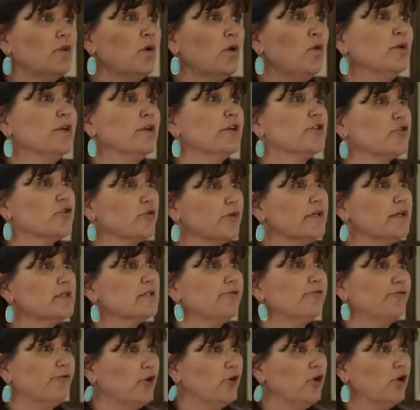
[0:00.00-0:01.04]
when a tree is
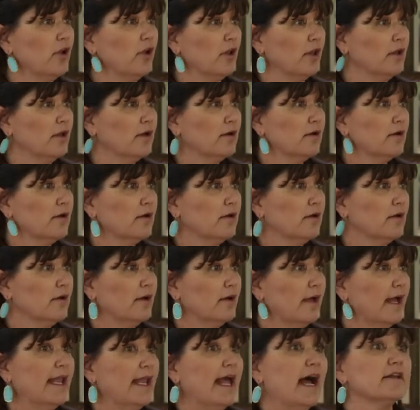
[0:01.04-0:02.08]
full
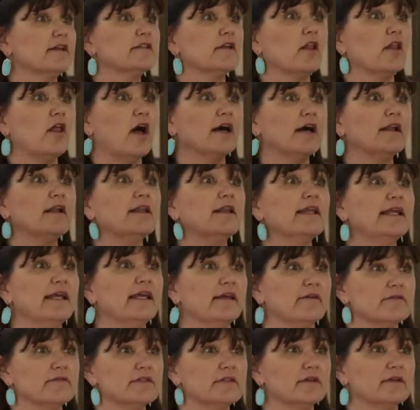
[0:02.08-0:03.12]
and has a lot of
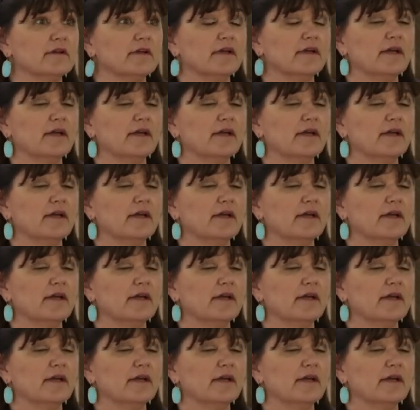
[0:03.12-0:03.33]
leaves,